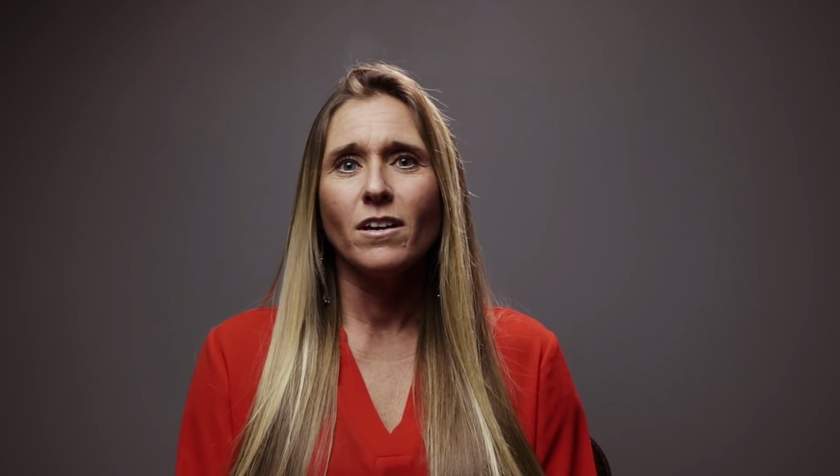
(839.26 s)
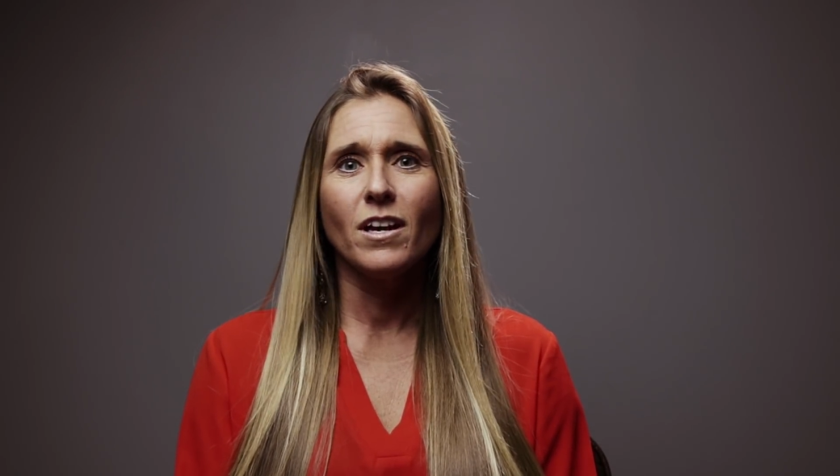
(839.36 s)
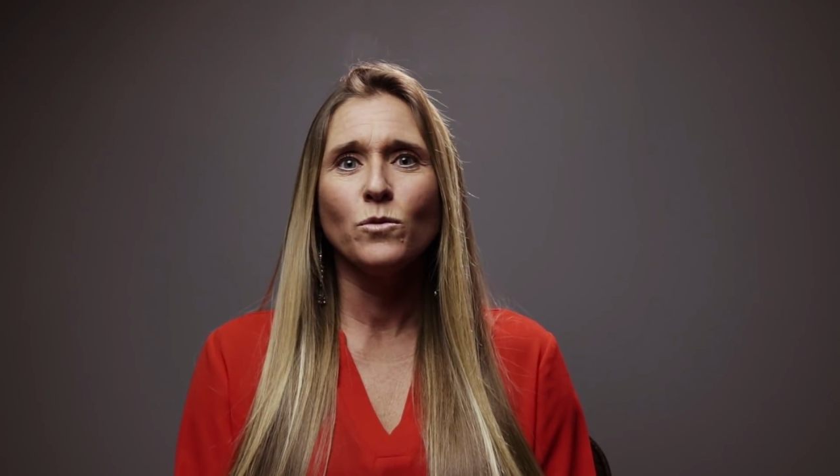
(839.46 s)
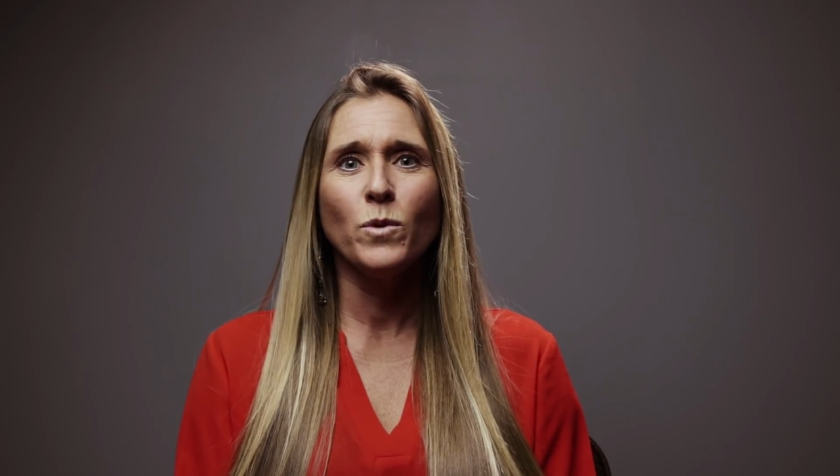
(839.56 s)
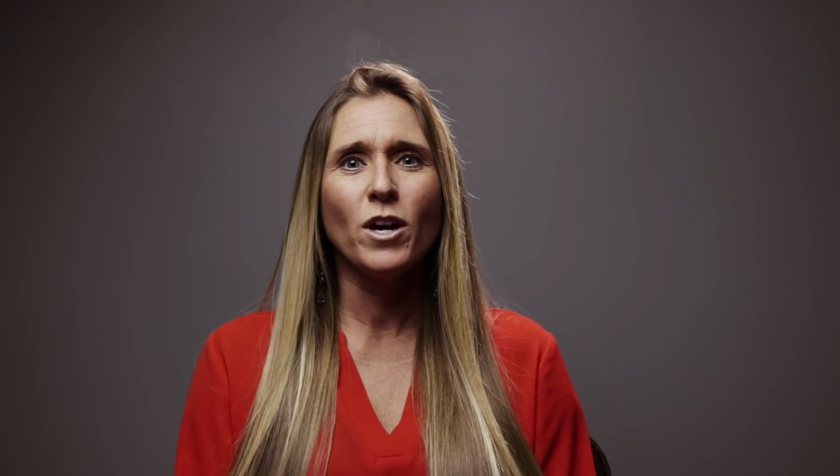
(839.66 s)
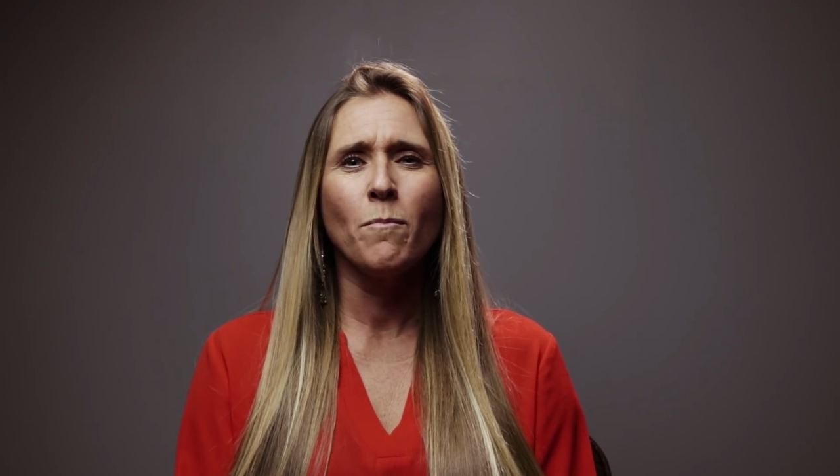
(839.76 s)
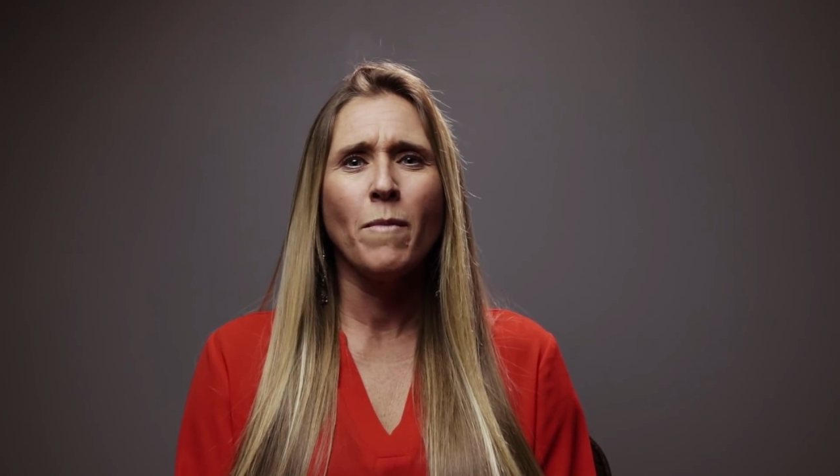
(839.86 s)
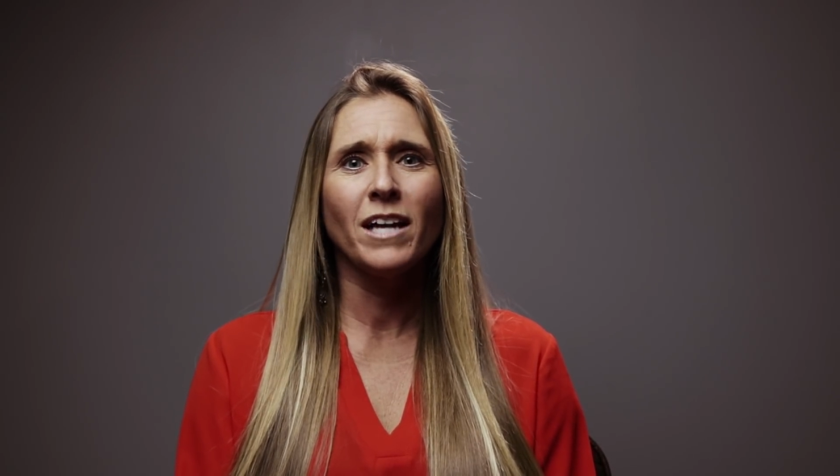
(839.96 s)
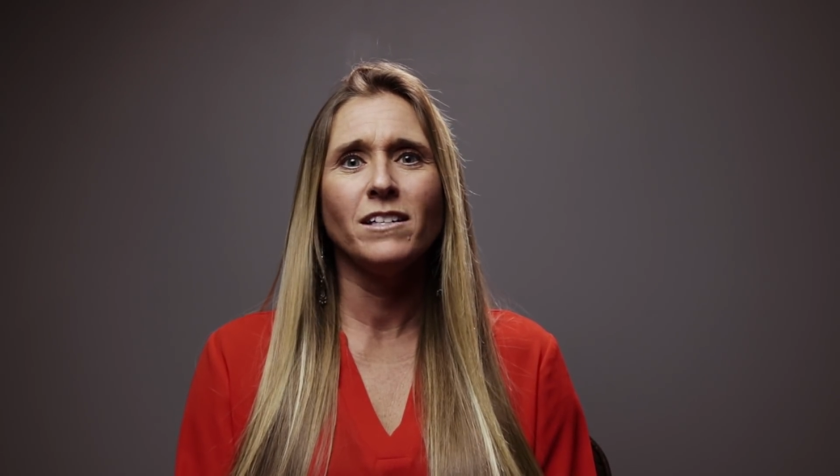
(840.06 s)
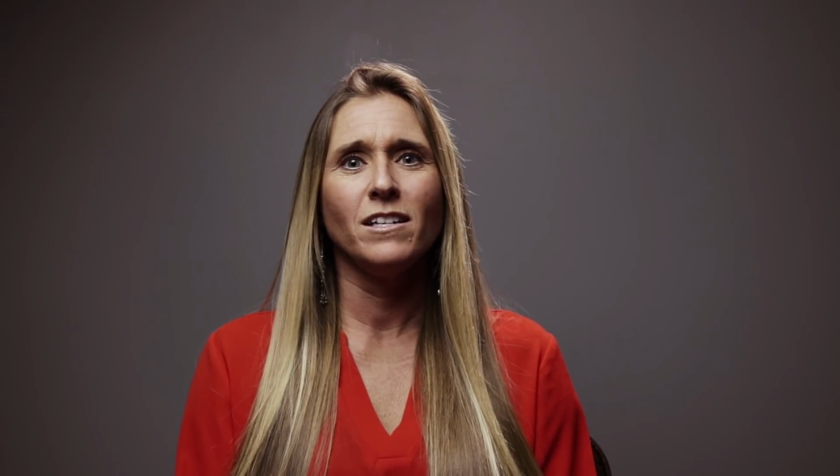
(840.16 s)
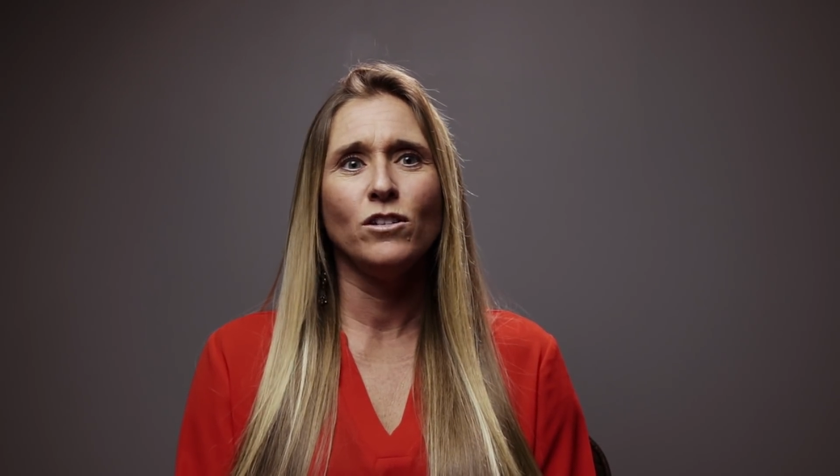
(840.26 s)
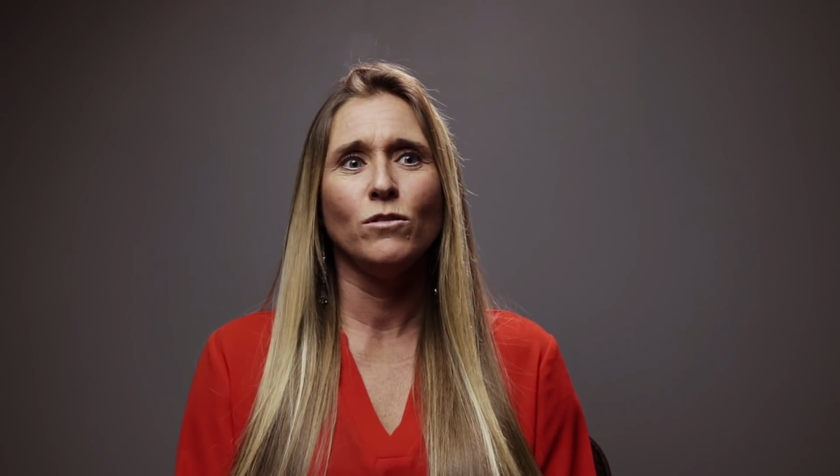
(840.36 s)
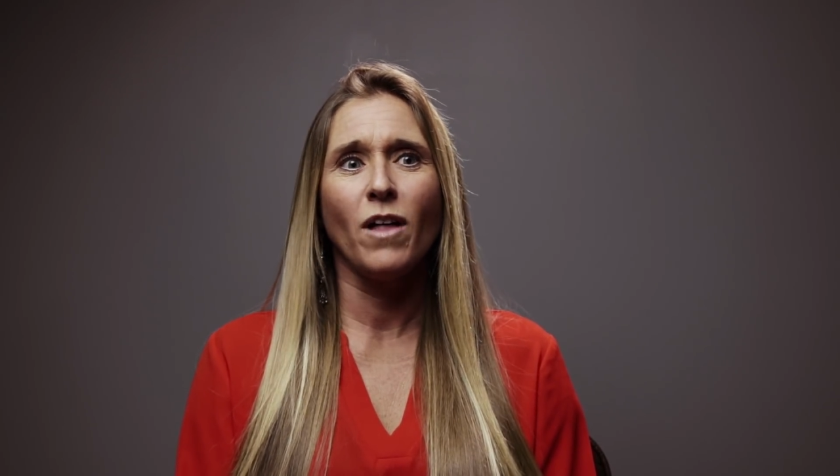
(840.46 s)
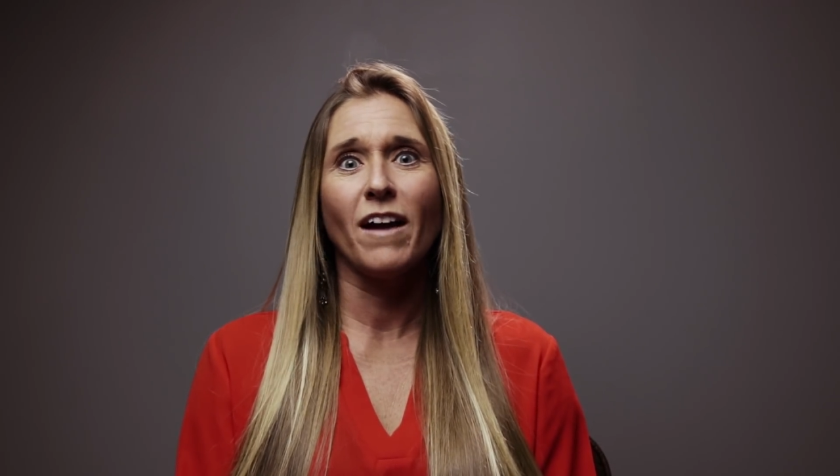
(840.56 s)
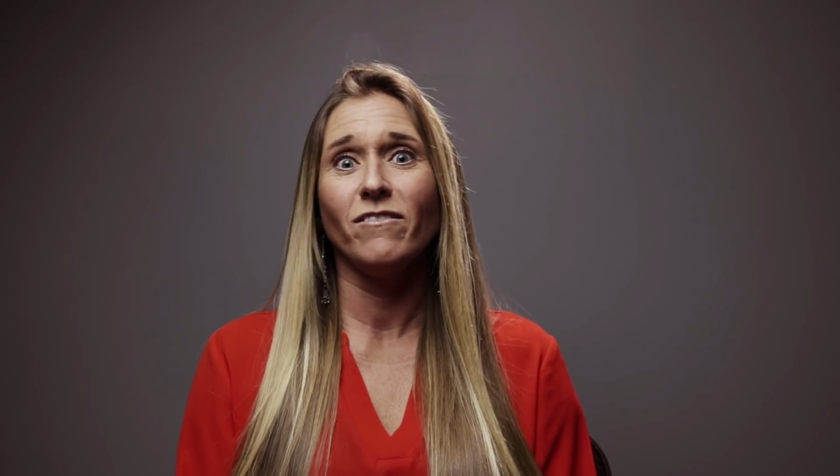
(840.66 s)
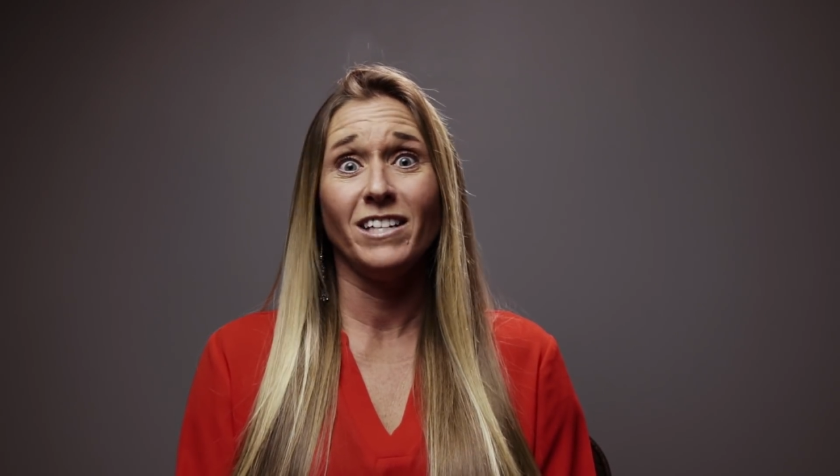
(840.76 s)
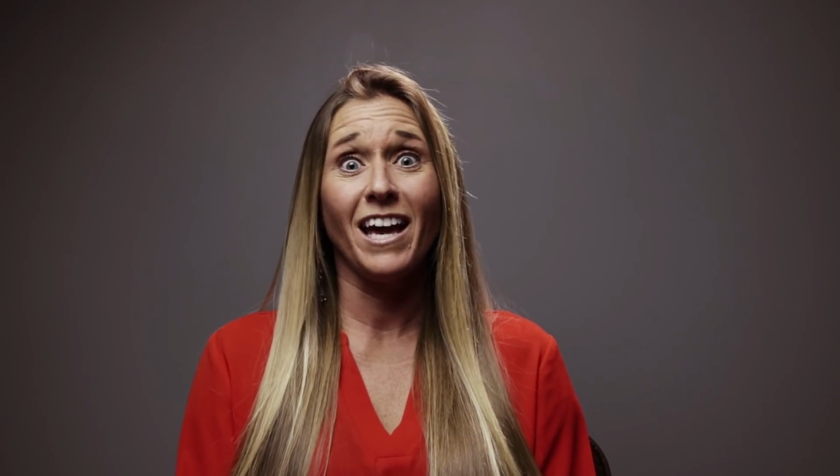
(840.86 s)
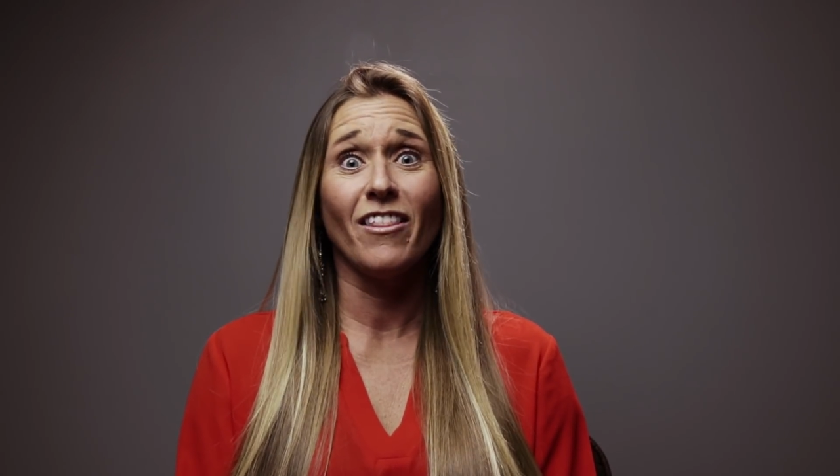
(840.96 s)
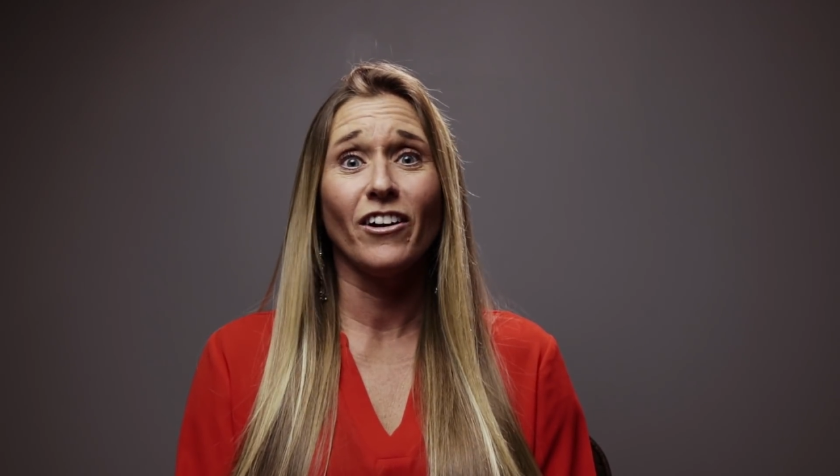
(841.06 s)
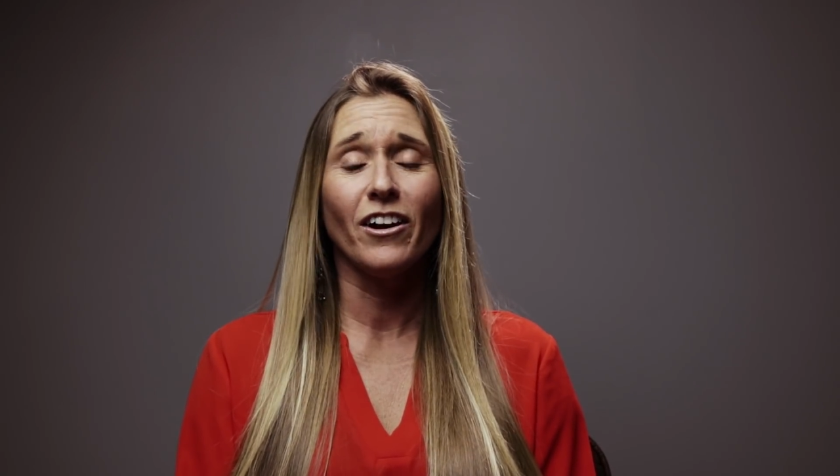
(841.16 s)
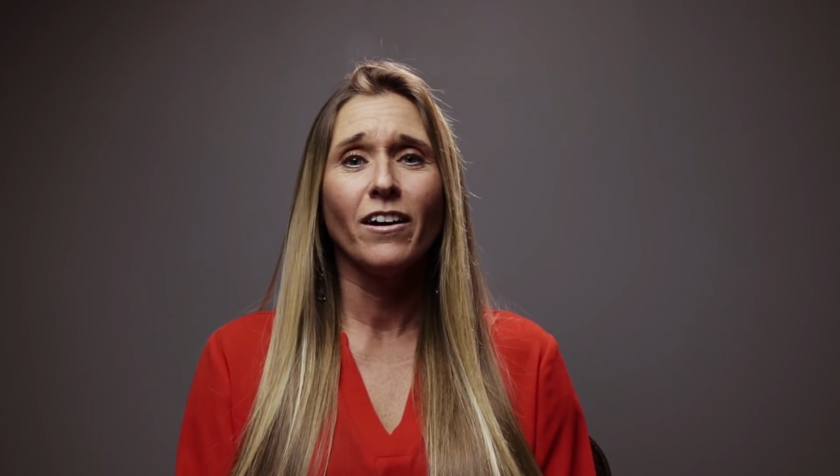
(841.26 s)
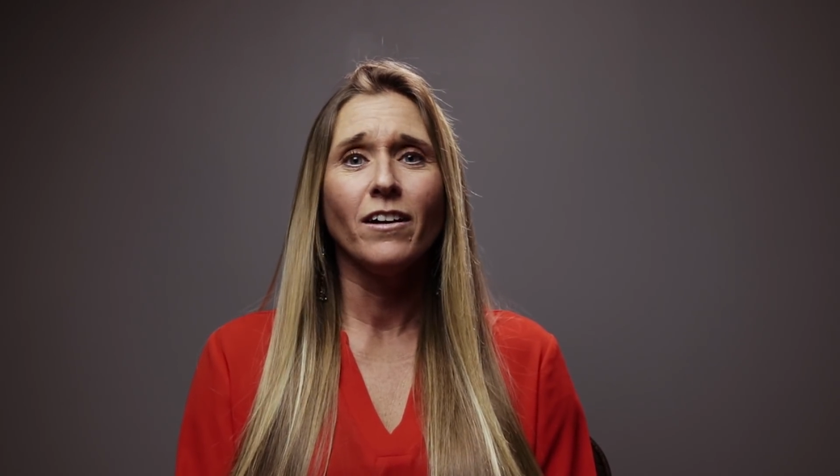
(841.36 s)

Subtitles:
Because we are meant to do life together.